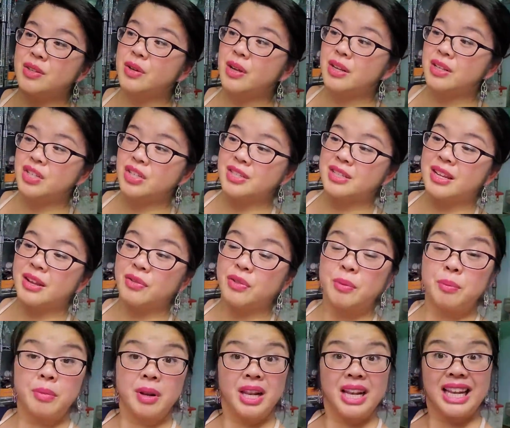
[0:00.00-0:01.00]
You can just give
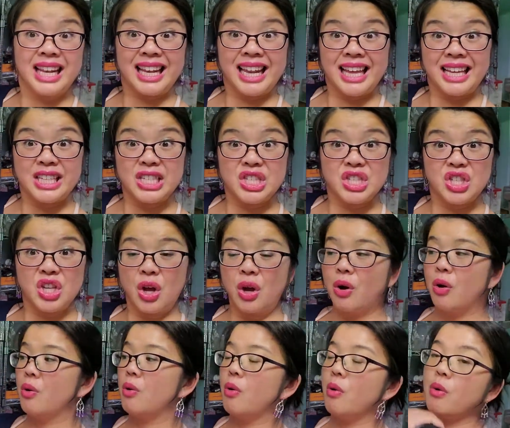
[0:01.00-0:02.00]
them like
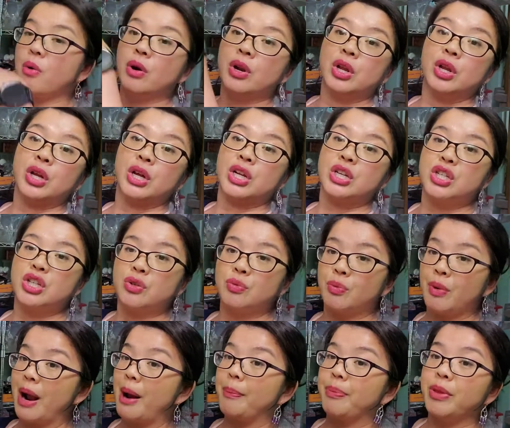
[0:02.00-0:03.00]
so, or you can just
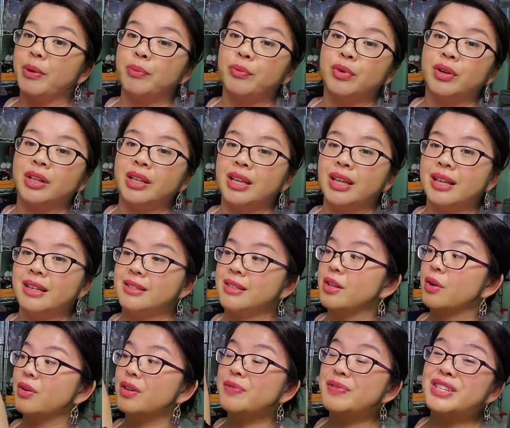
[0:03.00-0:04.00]
wrap them really
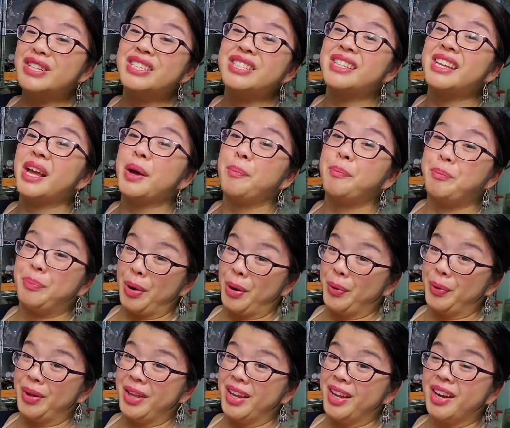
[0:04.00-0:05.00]
easily, or even just stick a
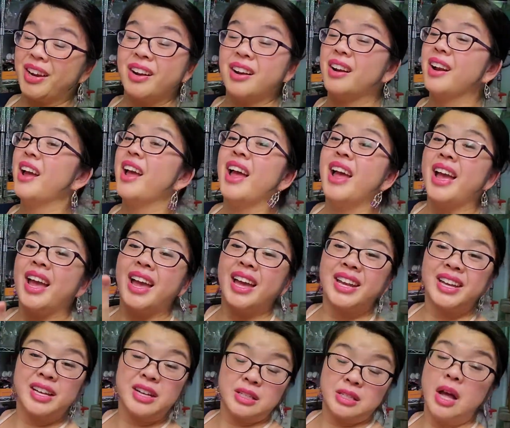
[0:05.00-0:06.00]
bow here,
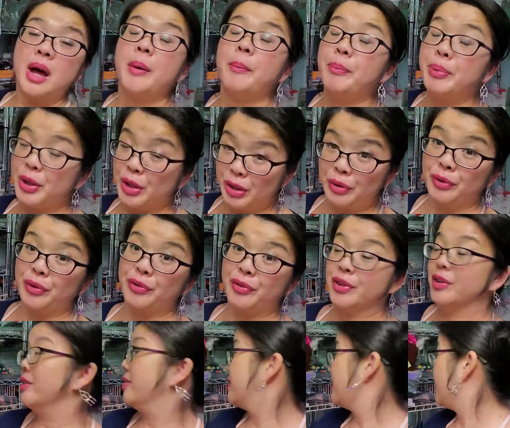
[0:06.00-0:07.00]
and it is beautiful.